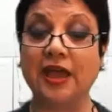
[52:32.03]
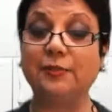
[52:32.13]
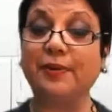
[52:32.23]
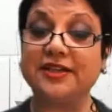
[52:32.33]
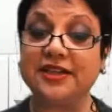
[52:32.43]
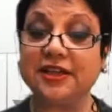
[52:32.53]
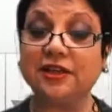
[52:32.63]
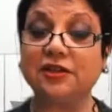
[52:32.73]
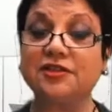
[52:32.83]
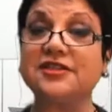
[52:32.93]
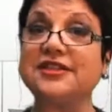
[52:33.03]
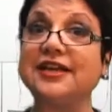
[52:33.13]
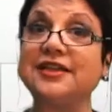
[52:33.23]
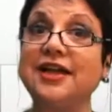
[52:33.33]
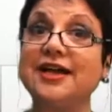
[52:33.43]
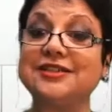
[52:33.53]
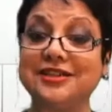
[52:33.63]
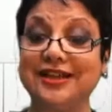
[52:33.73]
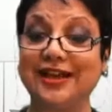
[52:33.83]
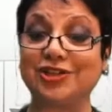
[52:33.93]
In particular, satellite
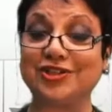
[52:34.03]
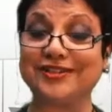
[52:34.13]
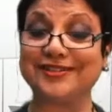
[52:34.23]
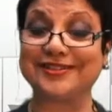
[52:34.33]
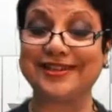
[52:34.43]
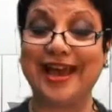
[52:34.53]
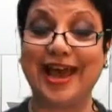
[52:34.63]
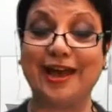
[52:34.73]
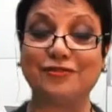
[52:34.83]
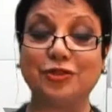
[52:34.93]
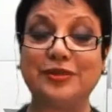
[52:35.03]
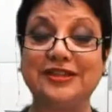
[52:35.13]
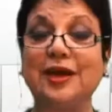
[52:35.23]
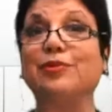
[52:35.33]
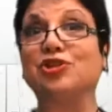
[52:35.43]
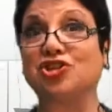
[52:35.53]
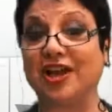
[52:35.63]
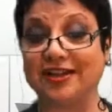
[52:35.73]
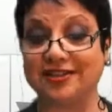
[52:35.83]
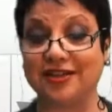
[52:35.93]
connections have to be
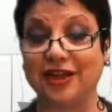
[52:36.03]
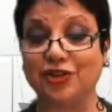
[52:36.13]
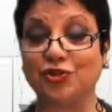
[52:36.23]
double-checked